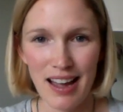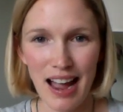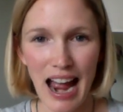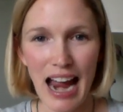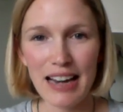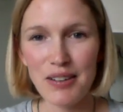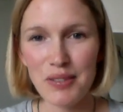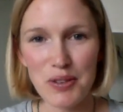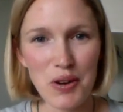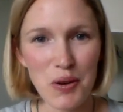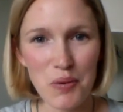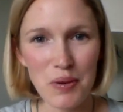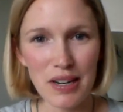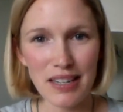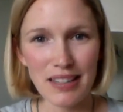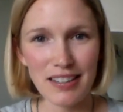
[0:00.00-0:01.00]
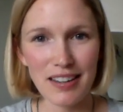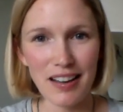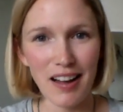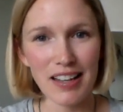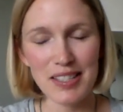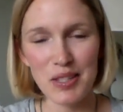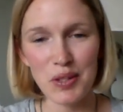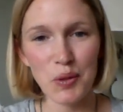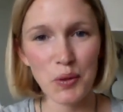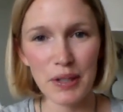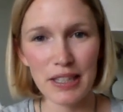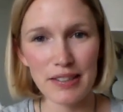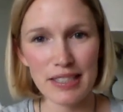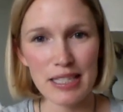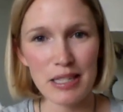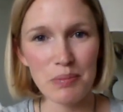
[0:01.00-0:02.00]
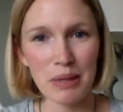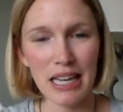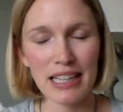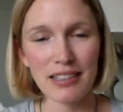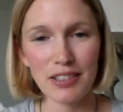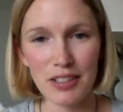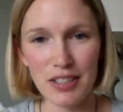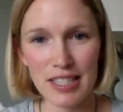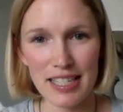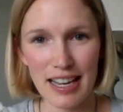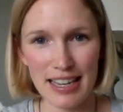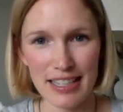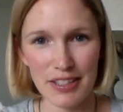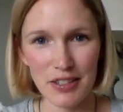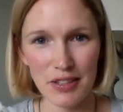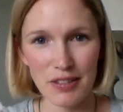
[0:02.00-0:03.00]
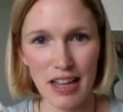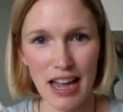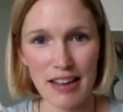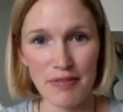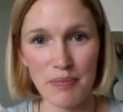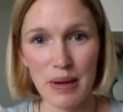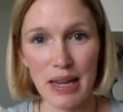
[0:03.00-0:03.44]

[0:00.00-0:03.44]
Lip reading: I don't know what God's glory on display looks like in your life,